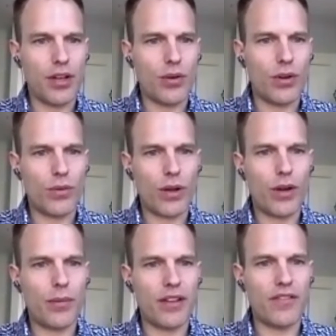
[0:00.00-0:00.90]
What do I
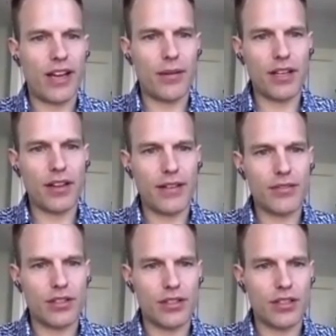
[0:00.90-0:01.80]
want my family life
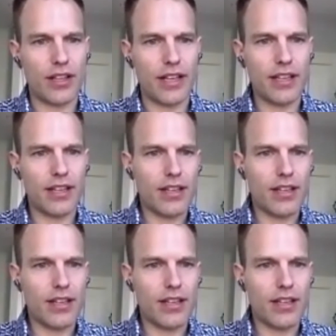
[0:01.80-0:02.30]
to look like?